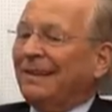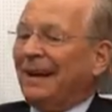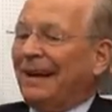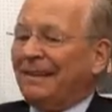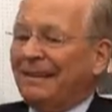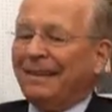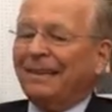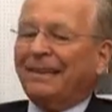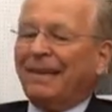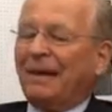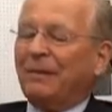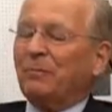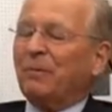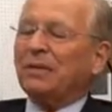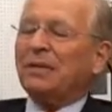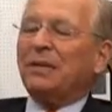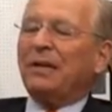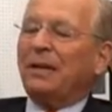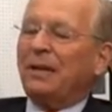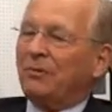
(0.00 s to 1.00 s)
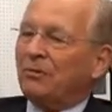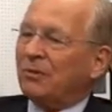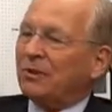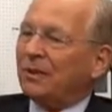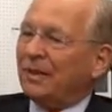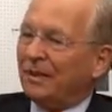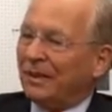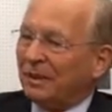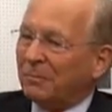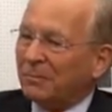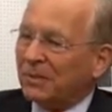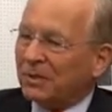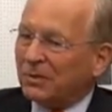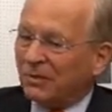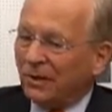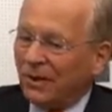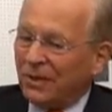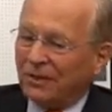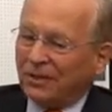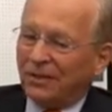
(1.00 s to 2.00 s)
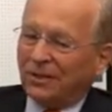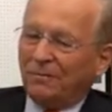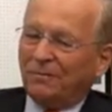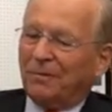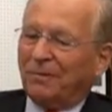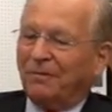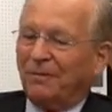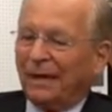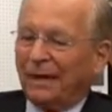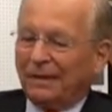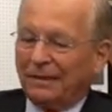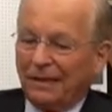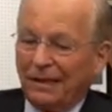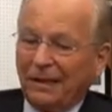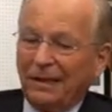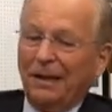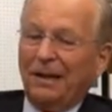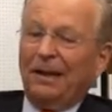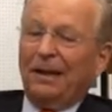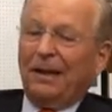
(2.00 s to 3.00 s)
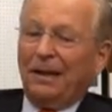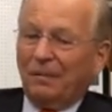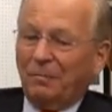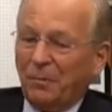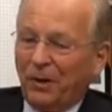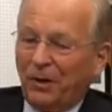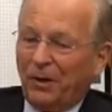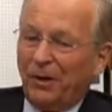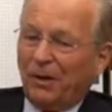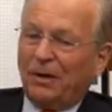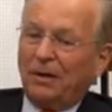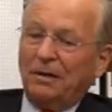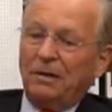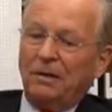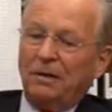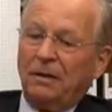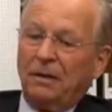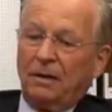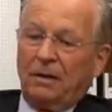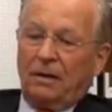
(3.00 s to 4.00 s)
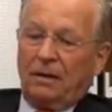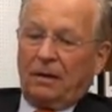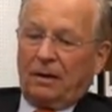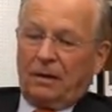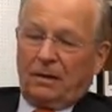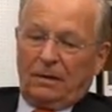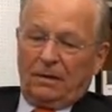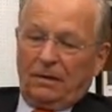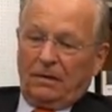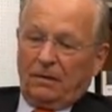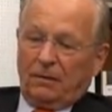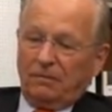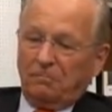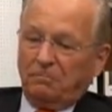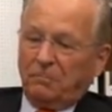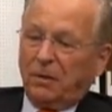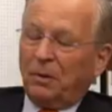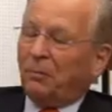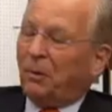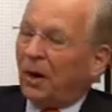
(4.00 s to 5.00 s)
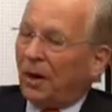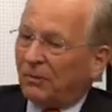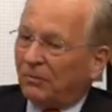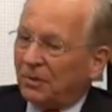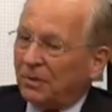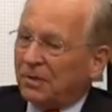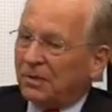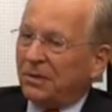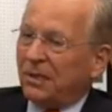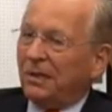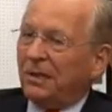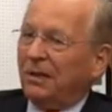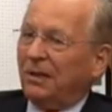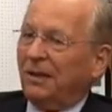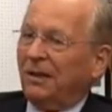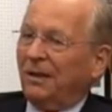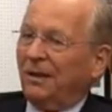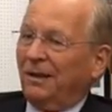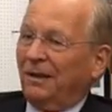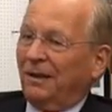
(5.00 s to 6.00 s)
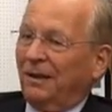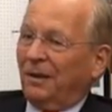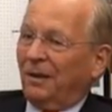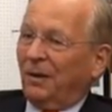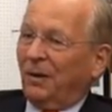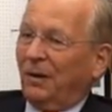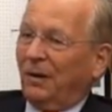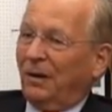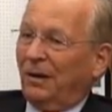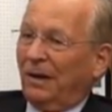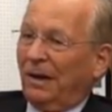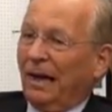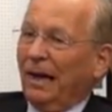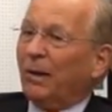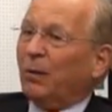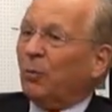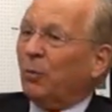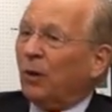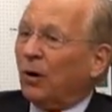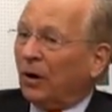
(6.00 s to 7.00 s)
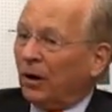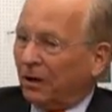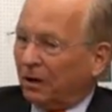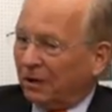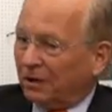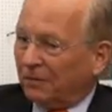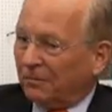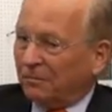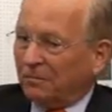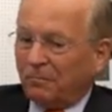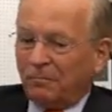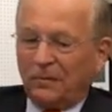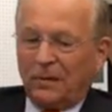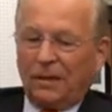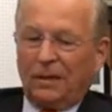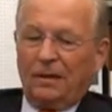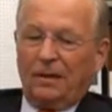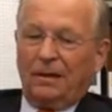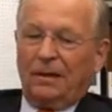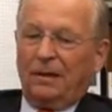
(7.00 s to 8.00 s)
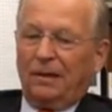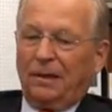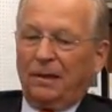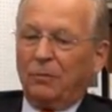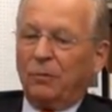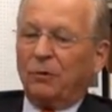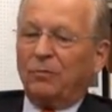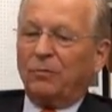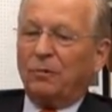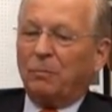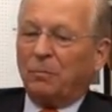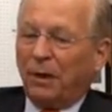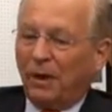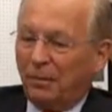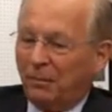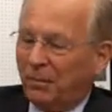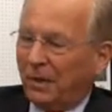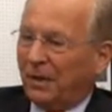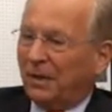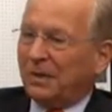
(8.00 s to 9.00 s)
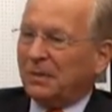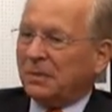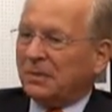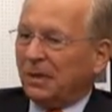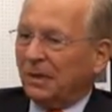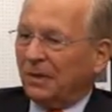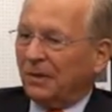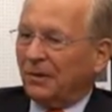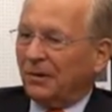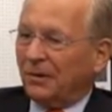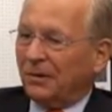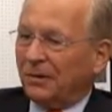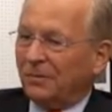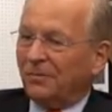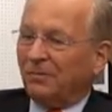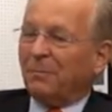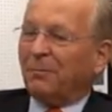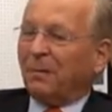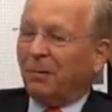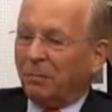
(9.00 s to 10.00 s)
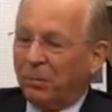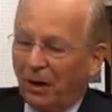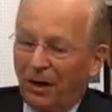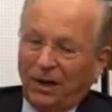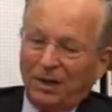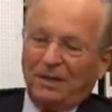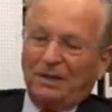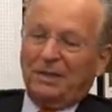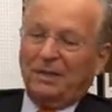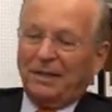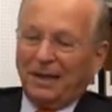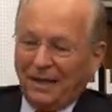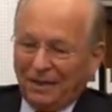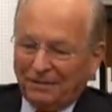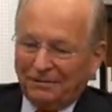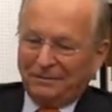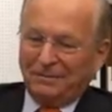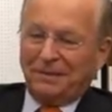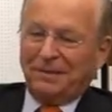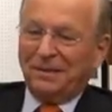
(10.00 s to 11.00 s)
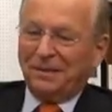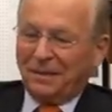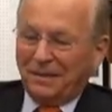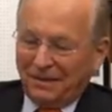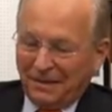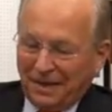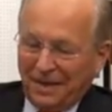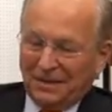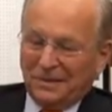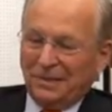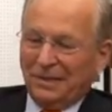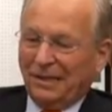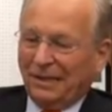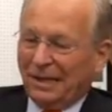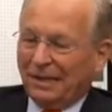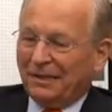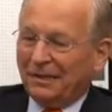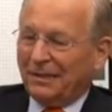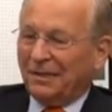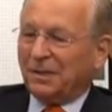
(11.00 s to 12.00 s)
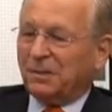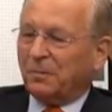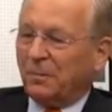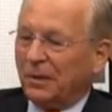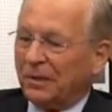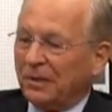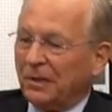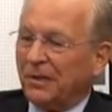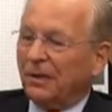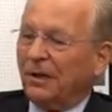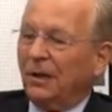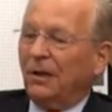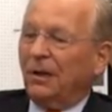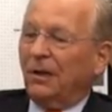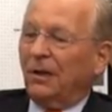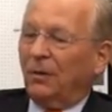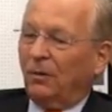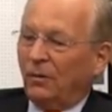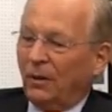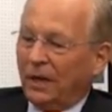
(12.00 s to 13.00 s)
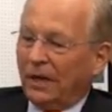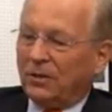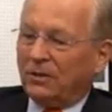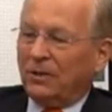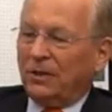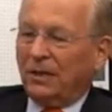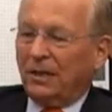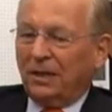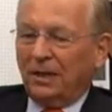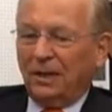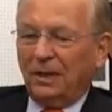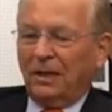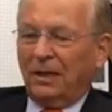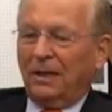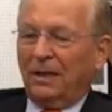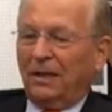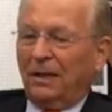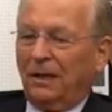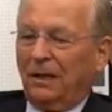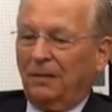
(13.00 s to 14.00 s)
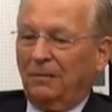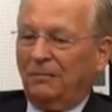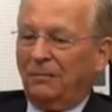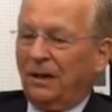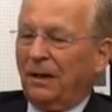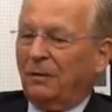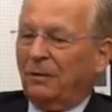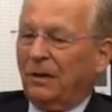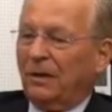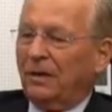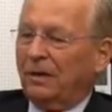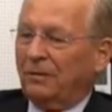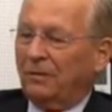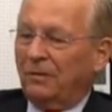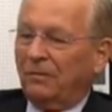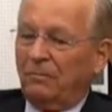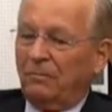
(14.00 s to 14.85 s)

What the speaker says: I think that was an interesting demonstration of the fact that American democracy at work. There were Republican senators from the party that has elected this president who actually found it